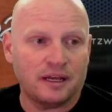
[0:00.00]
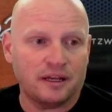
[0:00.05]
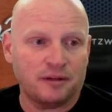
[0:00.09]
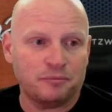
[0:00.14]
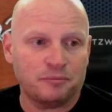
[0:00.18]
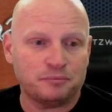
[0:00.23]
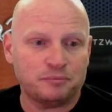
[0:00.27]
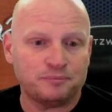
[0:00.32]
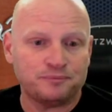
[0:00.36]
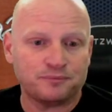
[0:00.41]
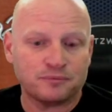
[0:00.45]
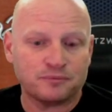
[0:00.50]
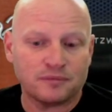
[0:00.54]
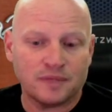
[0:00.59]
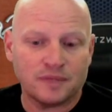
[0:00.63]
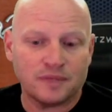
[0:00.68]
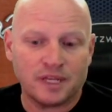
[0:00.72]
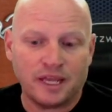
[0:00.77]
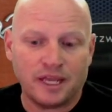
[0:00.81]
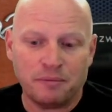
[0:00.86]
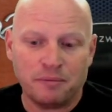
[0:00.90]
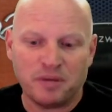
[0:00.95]
Um
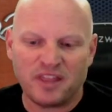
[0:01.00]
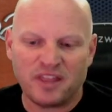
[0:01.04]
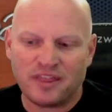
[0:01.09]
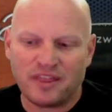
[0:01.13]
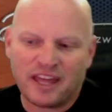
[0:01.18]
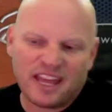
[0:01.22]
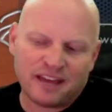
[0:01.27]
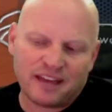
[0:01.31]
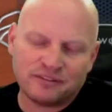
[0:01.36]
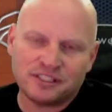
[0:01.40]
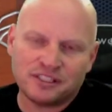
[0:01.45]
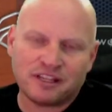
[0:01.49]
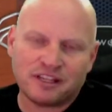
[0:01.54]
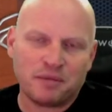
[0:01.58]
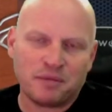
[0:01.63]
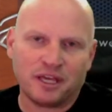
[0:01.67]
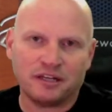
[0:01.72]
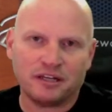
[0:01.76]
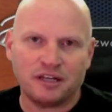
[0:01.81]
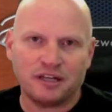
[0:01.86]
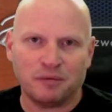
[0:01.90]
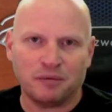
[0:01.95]
but they have
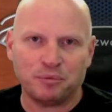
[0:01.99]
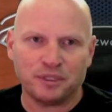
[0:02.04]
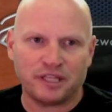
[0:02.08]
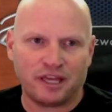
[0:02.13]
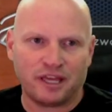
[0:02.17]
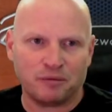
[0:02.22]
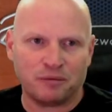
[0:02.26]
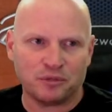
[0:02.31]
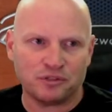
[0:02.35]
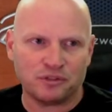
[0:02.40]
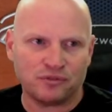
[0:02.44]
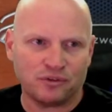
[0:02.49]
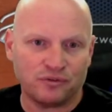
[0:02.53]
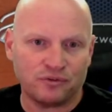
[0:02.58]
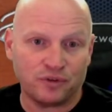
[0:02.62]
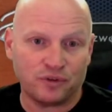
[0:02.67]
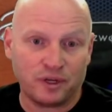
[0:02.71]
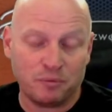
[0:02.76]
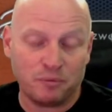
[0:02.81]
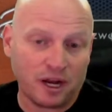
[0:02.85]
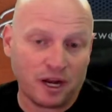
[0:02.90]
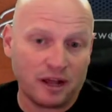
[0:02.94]
sent me a couple cameras for
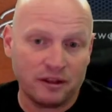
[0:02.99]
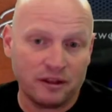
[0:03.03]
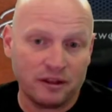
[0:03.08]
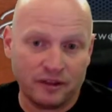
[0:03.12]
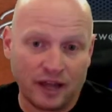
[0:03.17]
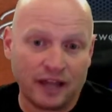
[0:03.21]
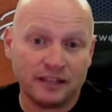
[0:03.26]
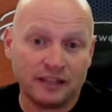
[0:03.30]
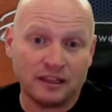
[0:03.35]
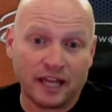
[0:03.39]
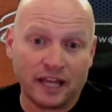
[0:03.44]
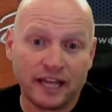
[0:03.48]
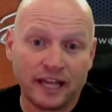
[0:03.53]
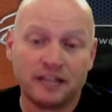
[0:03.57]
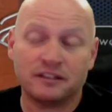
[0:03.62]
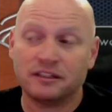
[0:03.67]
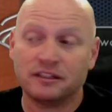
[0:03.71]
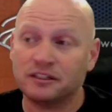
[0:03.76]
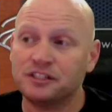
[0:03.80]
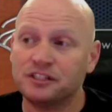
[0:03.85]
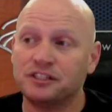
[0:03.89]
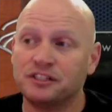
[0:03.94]
free, but I
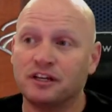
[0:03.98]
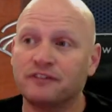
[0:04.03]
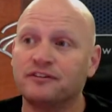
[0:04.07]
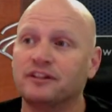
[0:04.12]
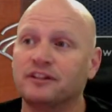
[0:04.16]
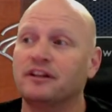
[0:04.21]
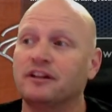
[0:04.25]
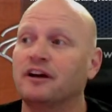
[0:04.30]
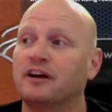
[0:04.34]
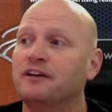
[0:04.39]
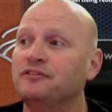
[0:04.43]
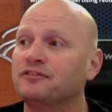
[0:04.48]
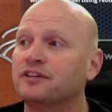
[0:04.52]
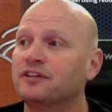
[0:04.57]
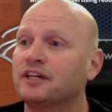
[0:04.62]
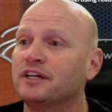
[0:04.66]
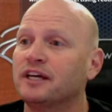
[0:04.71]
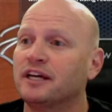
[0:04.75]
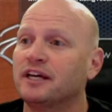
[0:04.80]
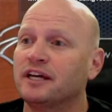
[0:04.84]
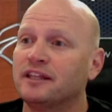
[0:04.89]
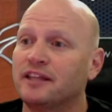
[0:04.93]
liked their stuff enough
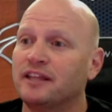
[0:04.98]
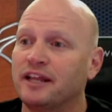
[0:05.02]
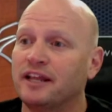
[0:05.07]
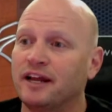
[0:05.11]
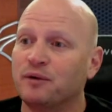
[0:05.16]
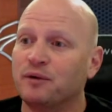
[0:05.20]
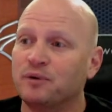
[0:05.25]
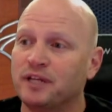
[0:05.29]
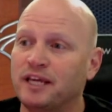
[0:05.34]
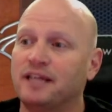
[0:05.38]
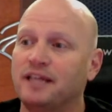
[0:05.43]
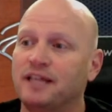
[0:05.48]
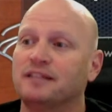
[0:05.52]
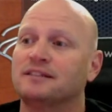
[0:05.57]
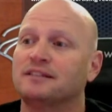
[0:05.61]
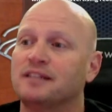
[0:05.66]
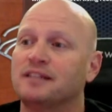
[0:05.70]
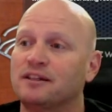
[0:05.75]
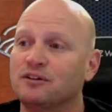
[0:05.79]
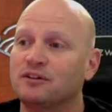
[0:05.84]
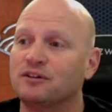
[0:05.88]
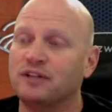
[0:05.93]
that I went ahead
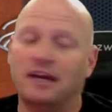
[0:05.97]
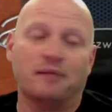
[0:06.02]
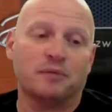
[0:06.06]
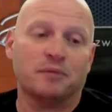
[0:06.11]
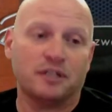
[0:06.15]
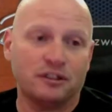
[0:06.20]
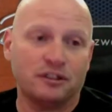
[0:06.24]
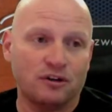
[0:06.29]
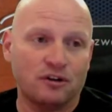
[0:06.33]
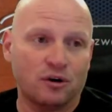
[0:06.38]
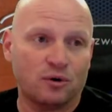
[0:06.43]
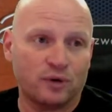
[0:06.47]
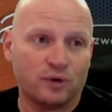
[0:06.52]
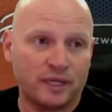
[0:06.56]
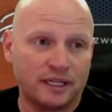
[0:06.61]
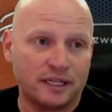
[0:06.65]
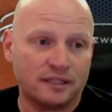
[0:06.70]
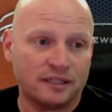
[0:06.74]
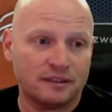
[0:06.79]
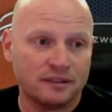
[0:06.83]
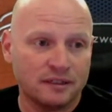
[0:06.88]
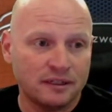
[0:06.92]
and said, okay, I'm going to go
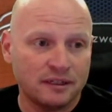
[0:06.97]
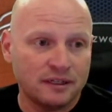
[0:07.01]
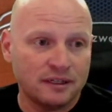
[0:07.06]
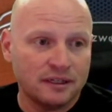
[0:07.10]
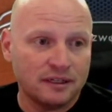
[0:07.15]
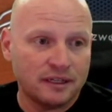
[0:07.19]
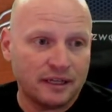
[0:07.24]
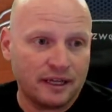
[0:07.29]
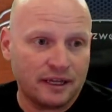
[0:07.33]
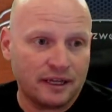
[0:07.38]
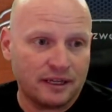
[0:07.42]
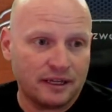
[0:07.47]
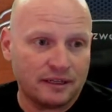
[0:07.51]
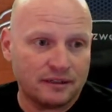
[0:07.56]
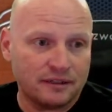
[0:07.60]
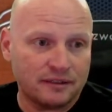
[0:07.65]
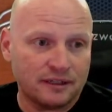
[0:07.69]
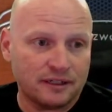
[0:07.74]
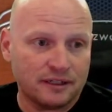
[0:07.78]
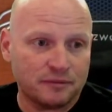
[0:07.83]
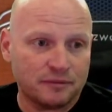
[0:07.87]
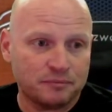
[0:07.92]
in
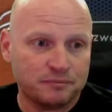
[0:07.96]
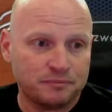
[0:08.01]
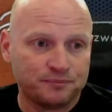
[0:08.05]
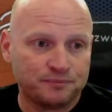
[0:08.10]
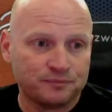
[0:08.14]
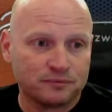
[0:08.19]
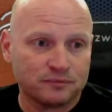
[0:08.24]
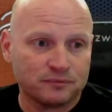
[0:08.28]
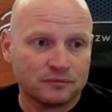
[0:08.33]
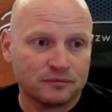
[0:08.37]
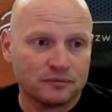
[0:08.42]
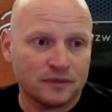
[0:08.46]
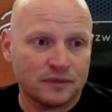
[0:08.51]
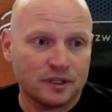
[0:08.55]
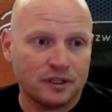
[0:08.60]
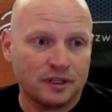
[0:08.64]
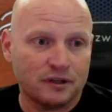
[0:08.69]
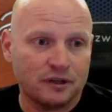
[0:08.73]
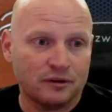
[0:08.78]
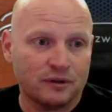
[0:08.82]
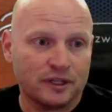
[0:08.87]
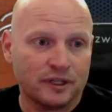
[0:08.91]
and, um,
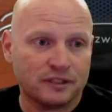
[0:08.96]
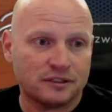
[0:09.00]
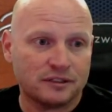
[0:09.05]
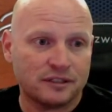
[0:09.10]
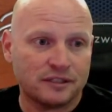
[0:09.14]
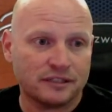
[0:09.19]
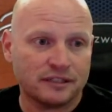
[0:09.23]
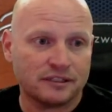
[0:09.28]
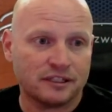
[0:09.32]
you know, that